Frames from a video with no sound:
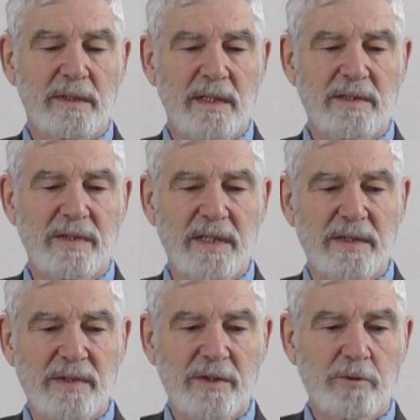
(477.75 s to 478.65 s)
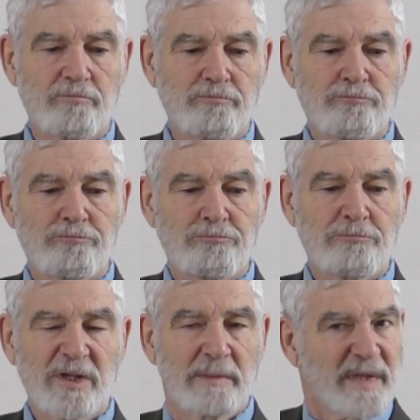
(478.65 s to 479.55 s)
that says
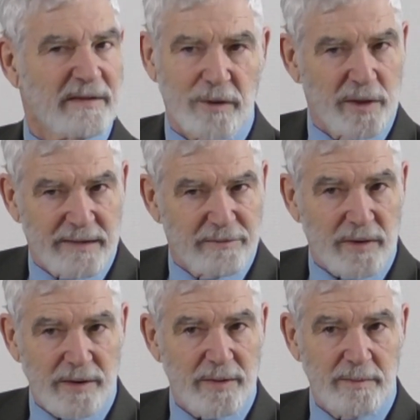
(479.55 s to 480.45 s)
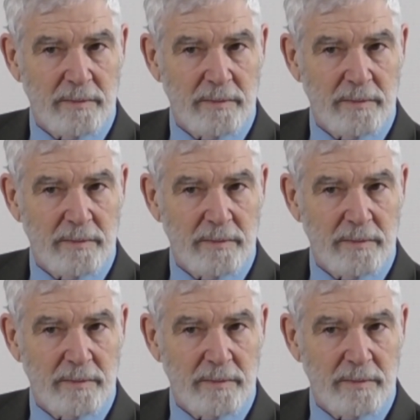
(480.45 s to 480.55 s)
something very different.